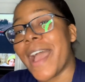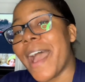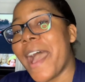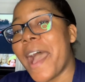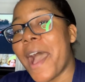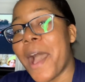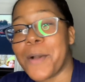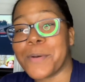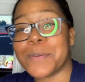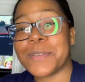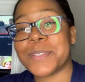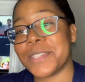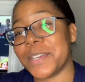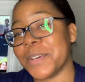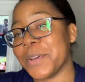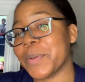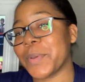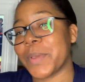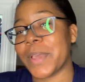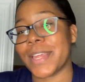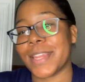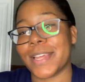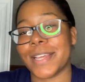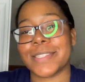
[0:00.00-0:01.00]
I was young,
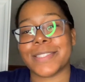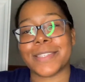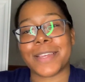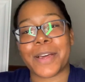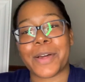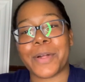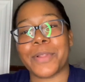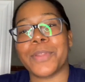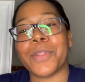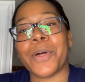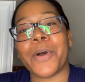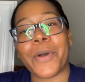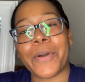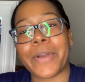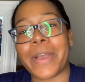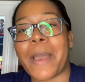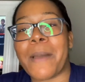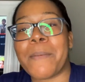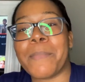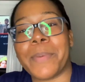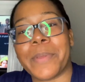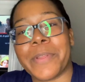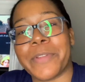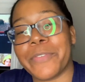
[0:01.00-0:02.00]
okay? That's how long
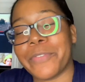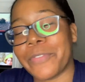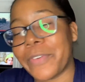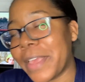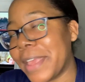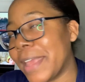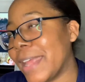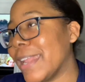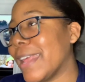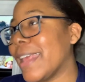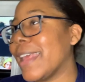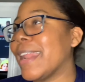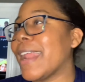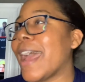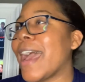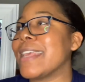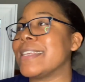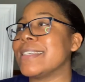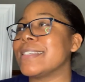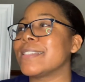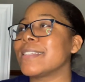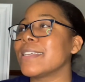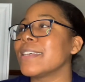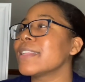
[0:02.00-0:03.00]
I've been a fan and I
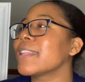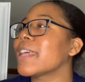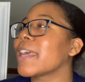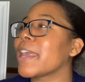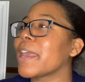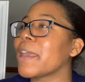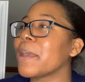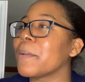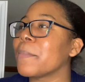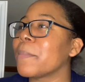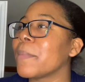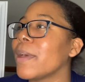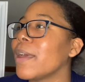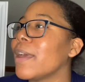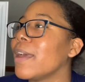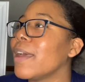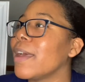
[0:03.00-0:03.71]
still am.